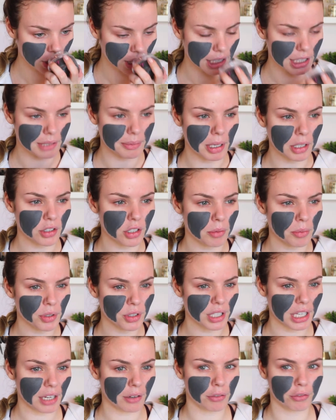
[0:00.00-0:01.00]
It smells
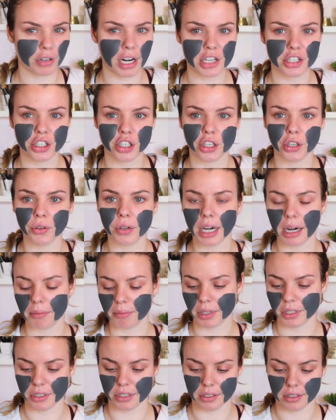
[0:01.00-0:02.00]
almost like fresh
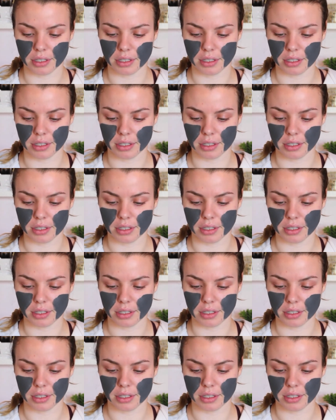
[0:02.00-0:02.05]
cucumbers